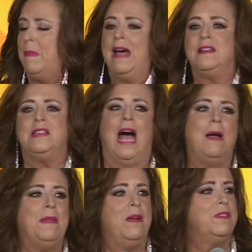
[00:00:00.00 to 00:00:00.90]
By the
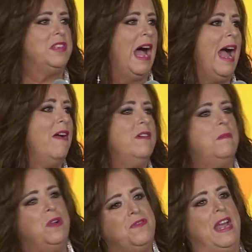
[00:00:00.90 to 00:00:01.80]
time they retired
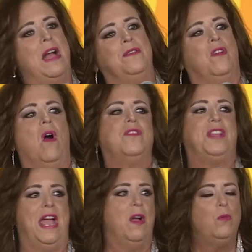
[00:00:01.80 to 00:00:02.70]
and moved down to our
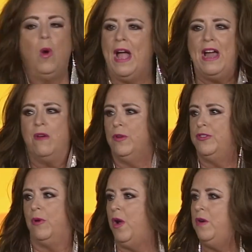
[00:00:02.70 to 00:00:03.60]
town, well,
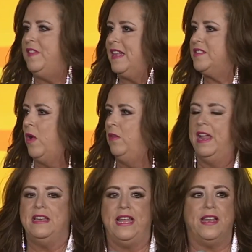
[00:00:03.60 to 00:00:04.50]
Harold drove. That's all
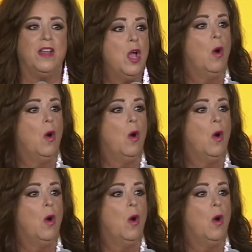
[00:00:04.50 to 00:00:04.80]
they needed.